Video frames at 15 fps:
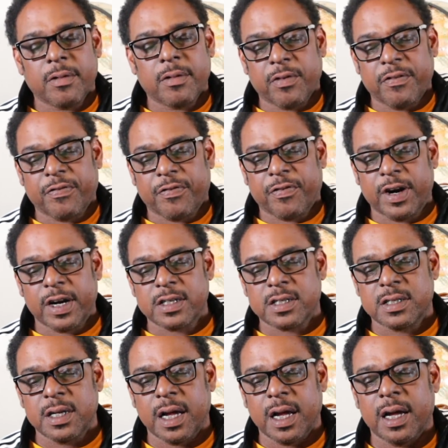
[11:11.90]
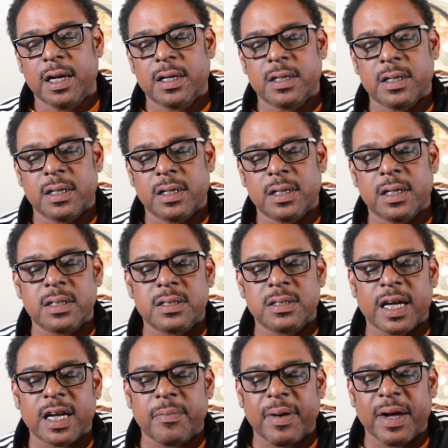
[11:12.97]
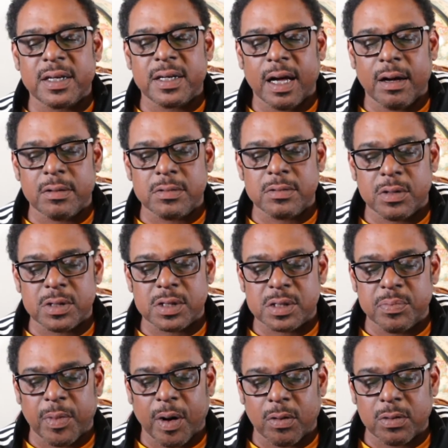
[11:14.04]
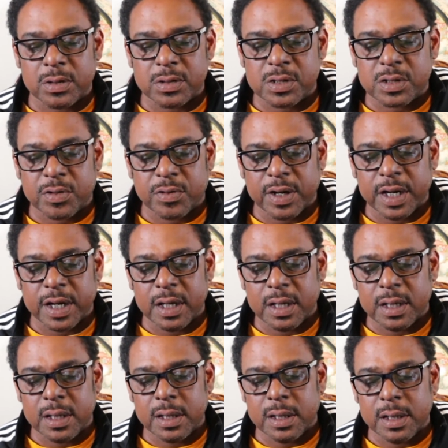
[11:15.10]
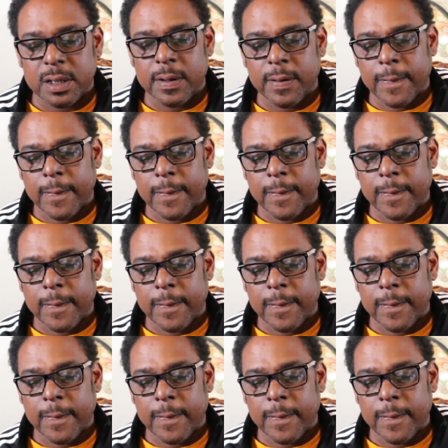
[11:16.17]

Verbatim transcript: refresh that take it back down to a smaller screen